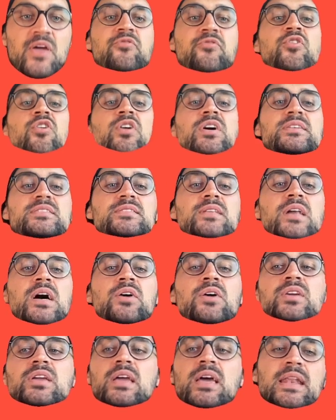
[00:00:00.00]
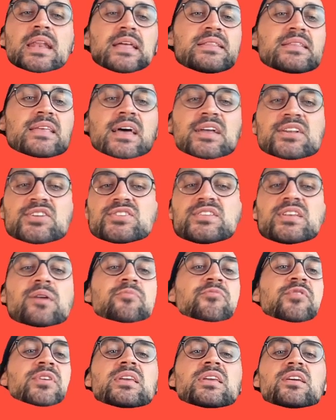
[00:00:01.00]
Of course, now you can attach
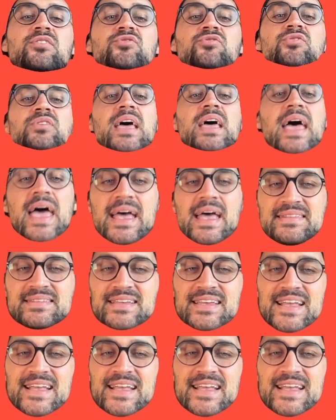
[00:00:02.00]
something here to the head,